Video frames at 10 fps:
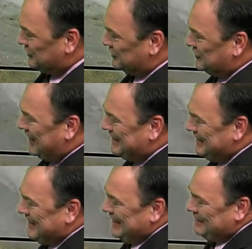of the state.
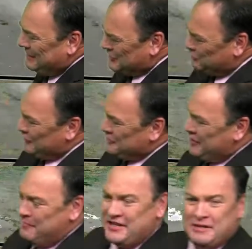This one's
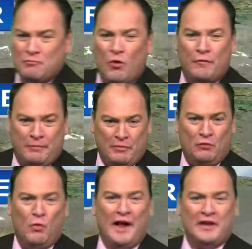coming in more from
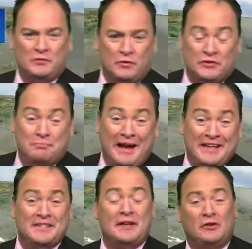the west, which
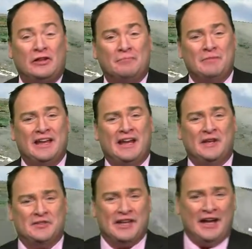basically
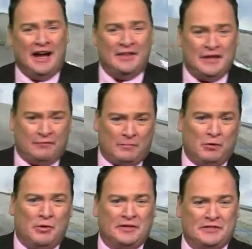means, I think for
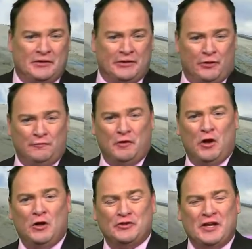Pocatello
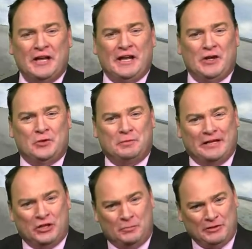Falls, it'll be
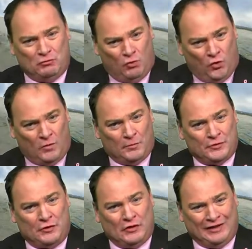a little bit warmer
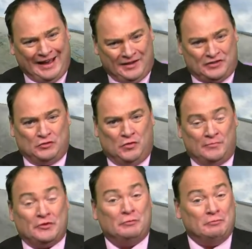than the last
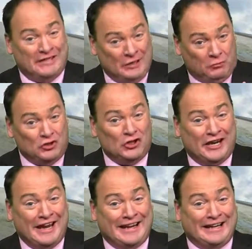storm. So we're
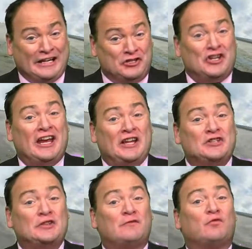looking at a
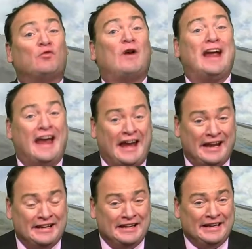chance of rain